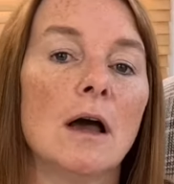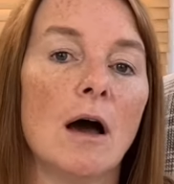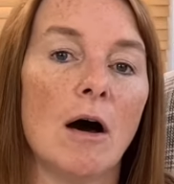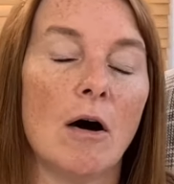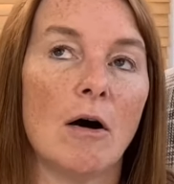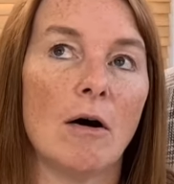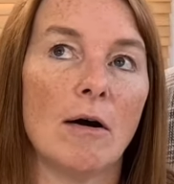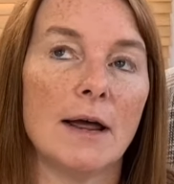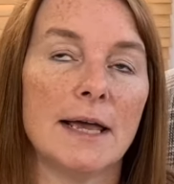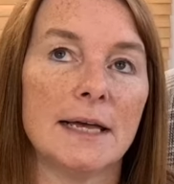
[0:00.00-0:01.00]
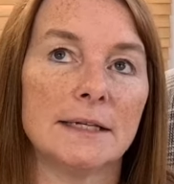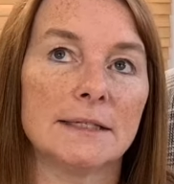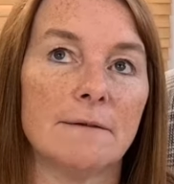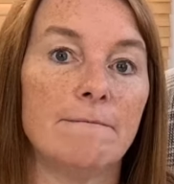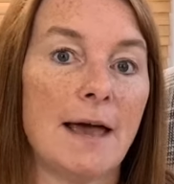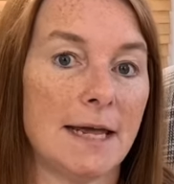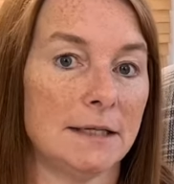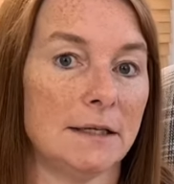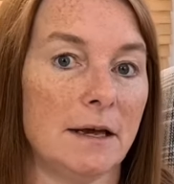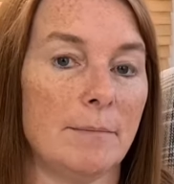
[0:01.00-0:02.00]
or it's a
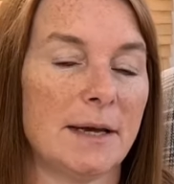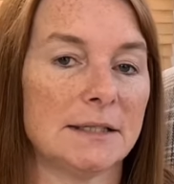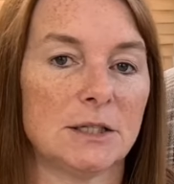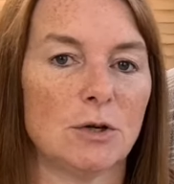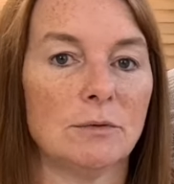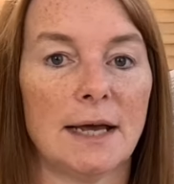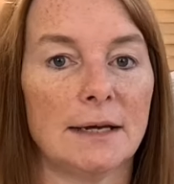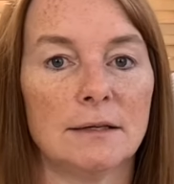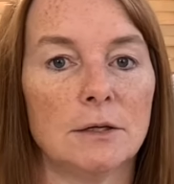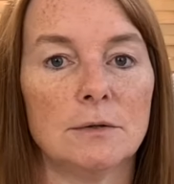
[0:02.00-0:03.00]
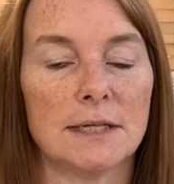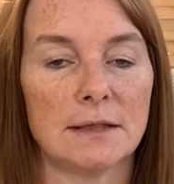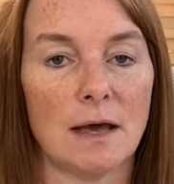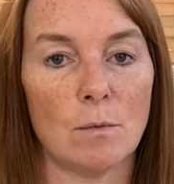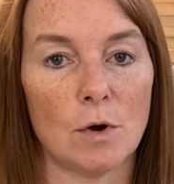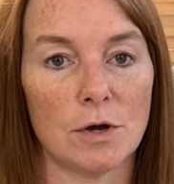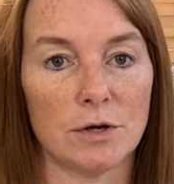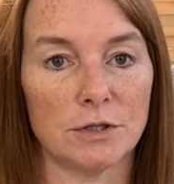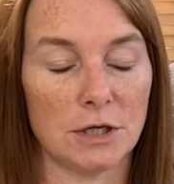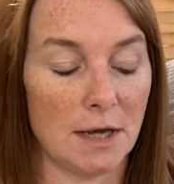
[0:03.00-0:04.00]
failure, because I don't like using that
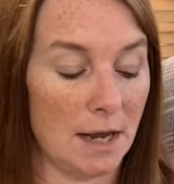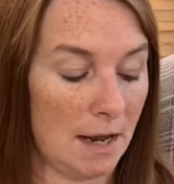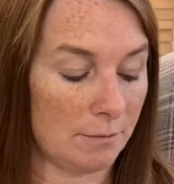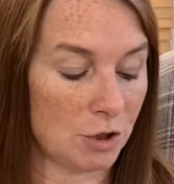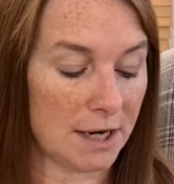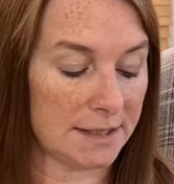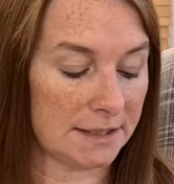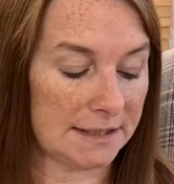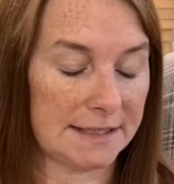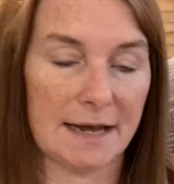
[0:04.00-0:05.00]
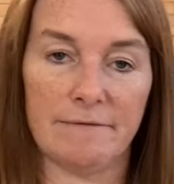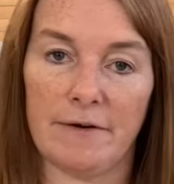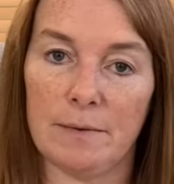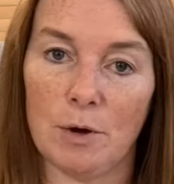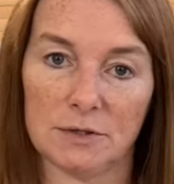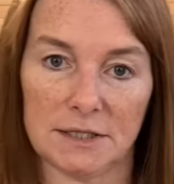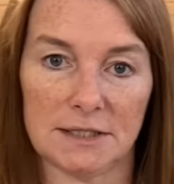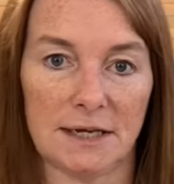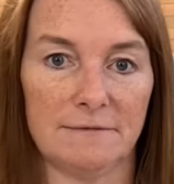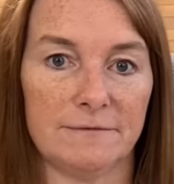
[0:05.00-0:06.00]
word. I'm trying to stay very
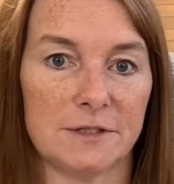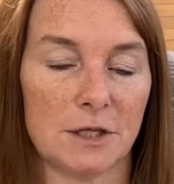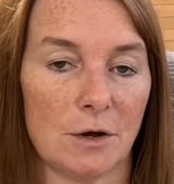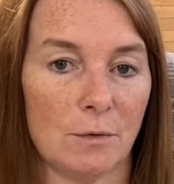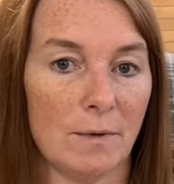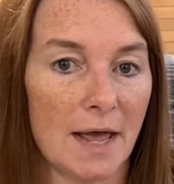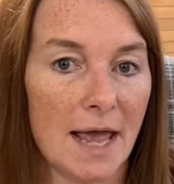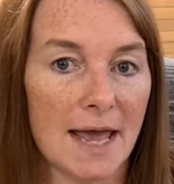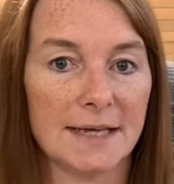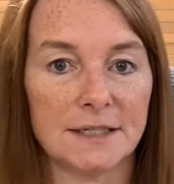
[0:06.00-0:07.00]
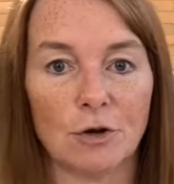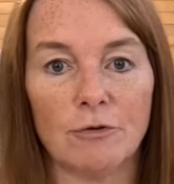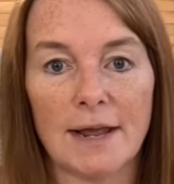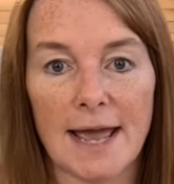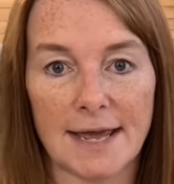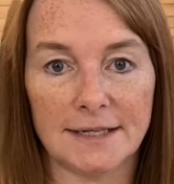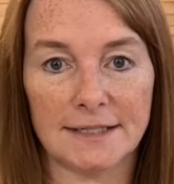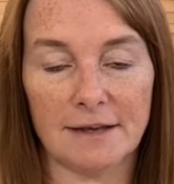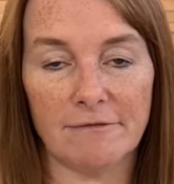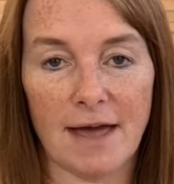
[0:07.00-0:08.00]
positive. So it's a
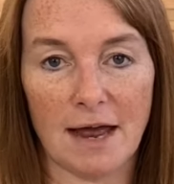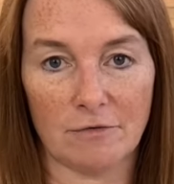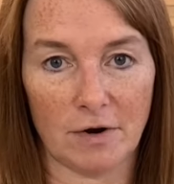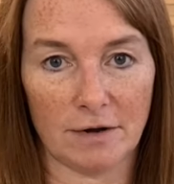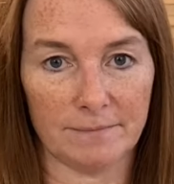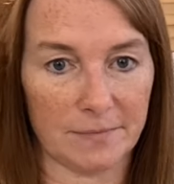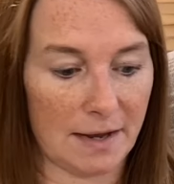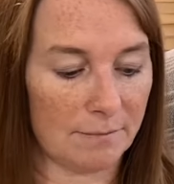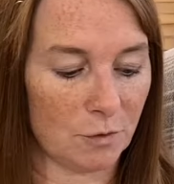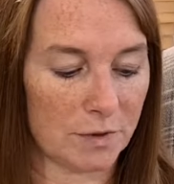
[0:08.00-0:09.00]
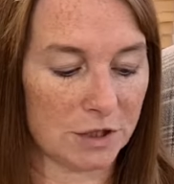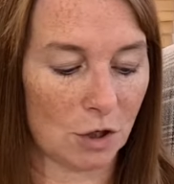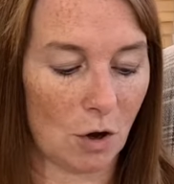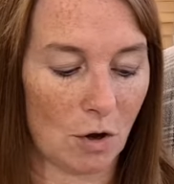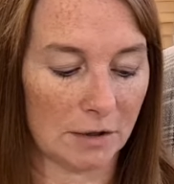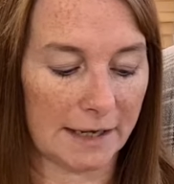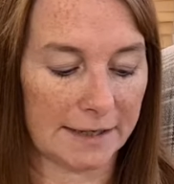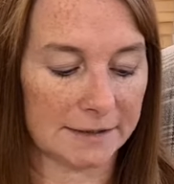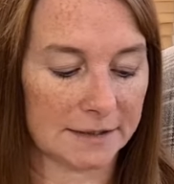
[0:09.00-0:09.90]
creative error, I'm going to call it.